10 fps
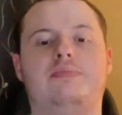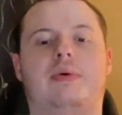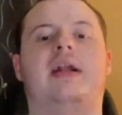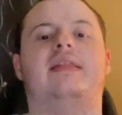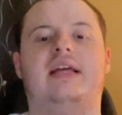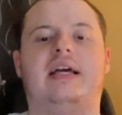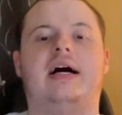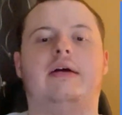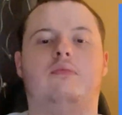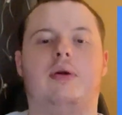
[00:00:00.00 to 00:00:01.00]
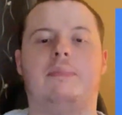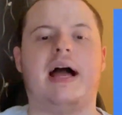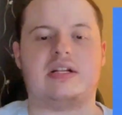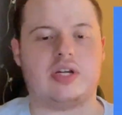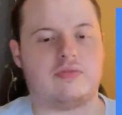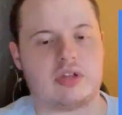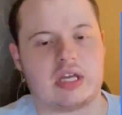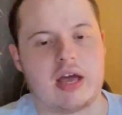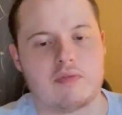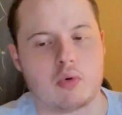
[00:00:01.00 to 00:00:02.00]
but I think I went back to
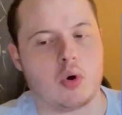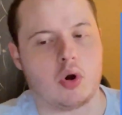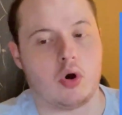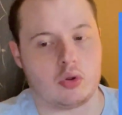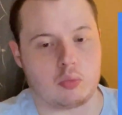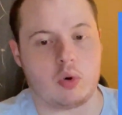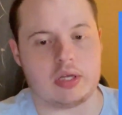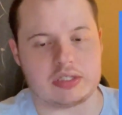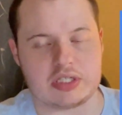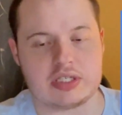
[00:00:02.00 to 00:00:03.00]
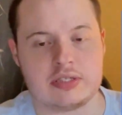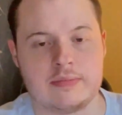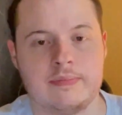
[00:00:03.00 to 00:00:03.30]
Everything Everywhere All at Once.